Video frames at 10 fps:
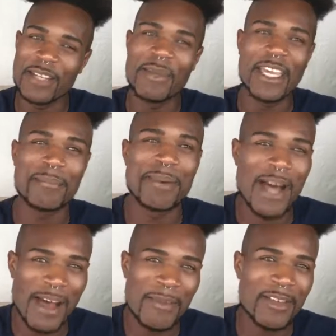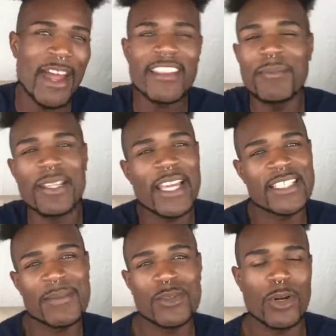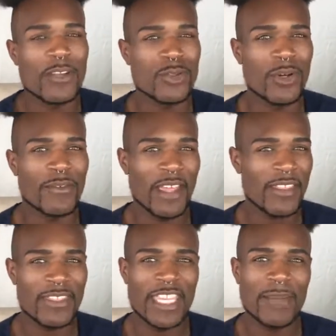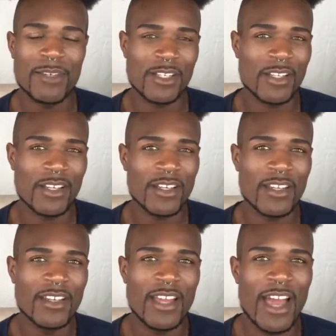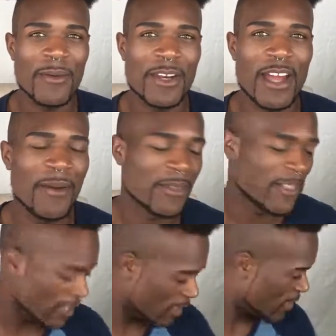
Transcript: make it pop? It would have to be like some sort of like themed look. I would think.